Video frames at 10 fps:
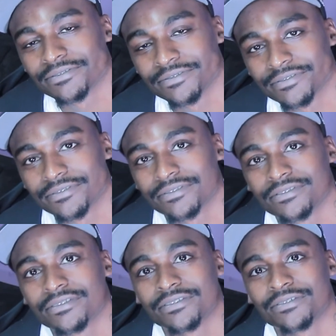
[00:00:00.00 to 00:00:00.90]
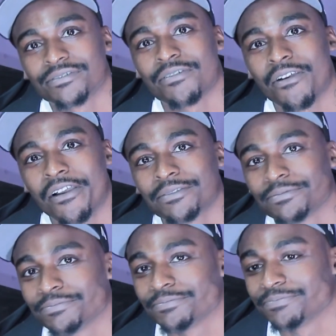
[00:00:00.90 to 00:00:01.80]
The name makes sense.
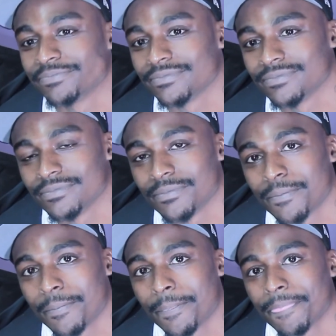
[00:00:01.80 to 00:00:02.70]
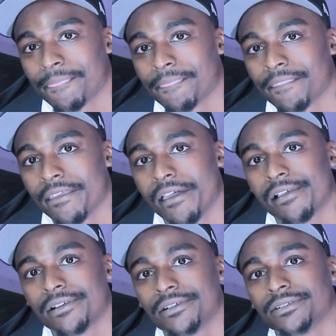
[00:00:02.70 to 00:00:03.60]
So,
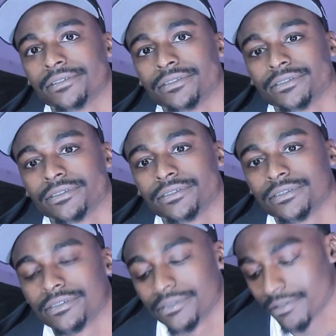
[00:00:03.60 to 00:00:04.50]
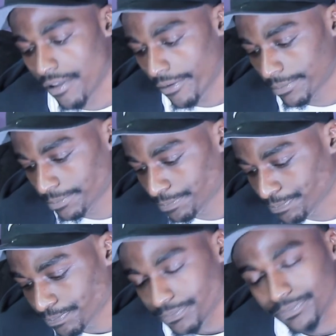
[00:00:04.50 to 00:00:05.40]
how,
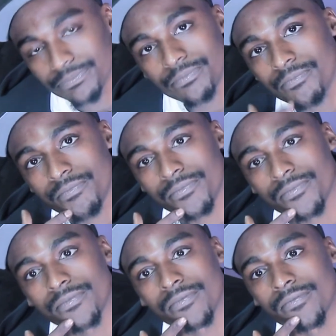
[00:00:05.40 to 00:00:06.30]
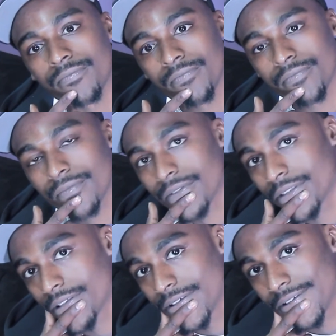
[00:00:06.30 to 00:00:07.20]
okay, like you said, that
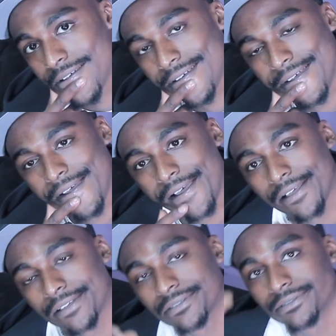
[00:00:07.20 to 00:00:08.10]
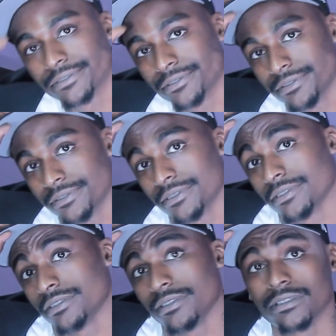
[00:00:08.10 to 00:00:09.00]
collaboration came to be from you all
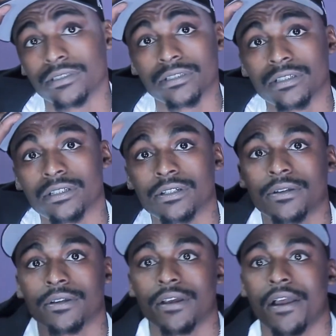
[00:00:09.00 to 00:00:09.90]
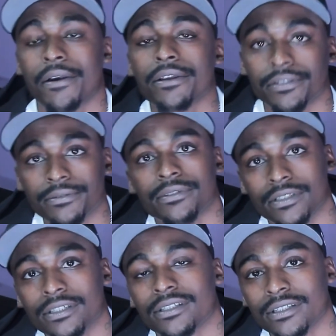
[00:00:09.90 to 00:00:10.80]
just knowing each other, like
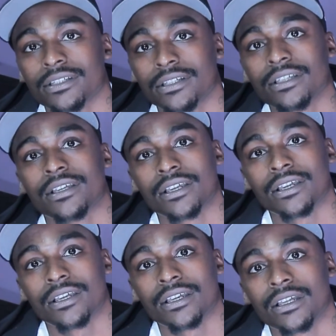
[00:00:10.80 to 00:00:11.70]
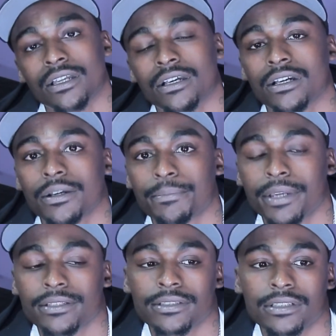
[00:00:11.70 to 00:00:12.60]
growing up together? Or?
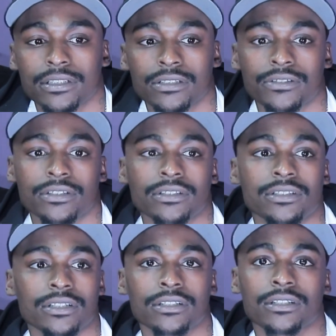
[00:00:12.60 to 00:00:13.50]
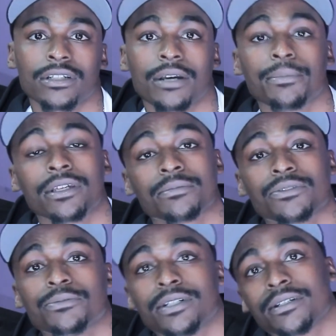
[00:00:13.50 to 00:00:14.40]
Basically knowing each other. I met him through
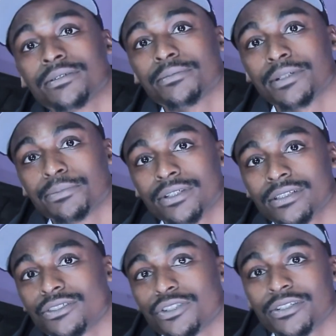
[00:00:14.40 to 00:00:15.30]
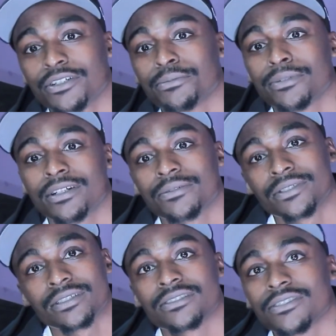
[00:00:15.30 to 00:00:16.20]
my brother Joyro Mart, which
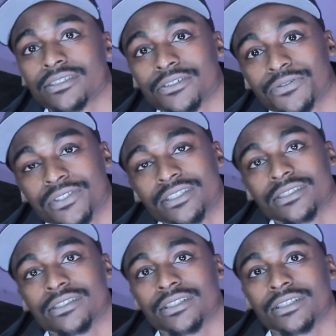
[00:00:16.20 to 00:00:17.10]
is also featured on that.